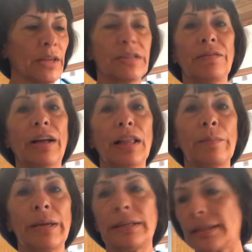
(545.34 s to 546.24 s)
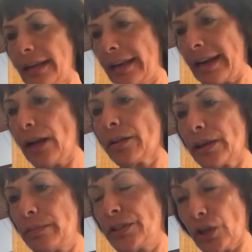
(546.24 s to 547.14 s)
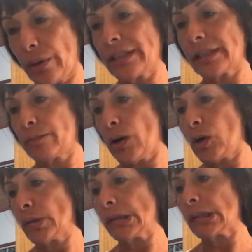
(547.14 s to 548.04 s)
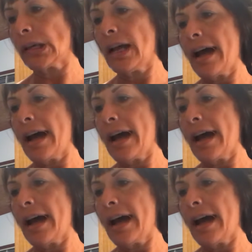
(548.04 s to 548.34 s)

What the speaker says: development and healthy joints and bones.